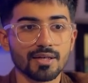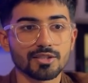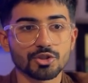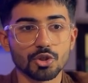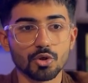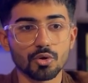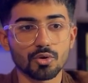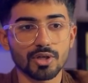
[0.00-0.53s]

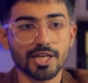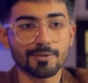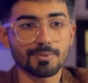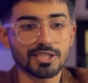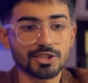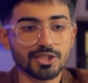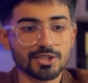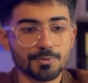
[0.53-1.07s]
So let
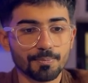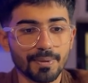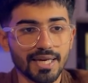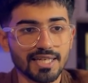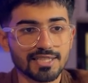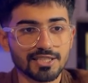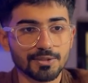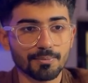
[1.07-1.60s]
me just
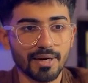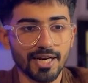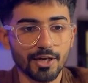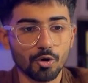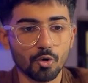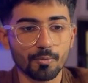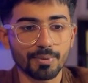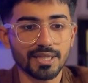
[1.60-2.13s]
paste my
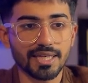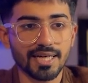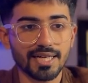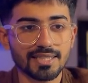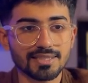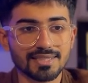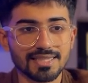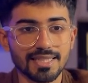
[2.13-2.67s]

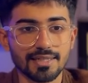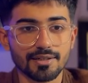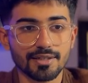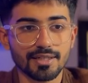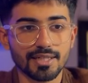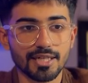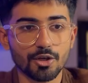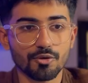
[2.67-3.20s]
OpenAI's
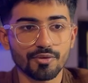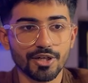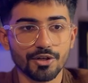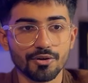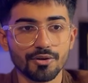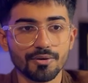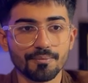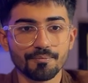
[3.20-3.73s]
secret key over
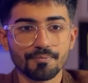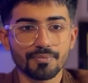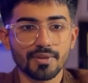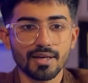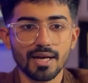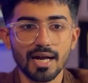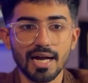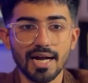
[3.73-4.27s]
here
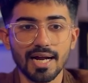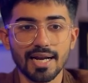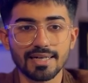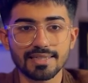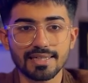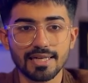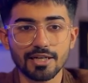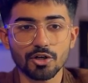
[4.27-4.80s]

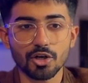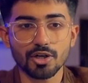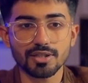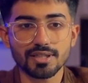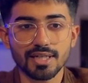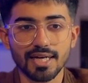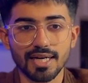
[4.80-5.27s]
and click on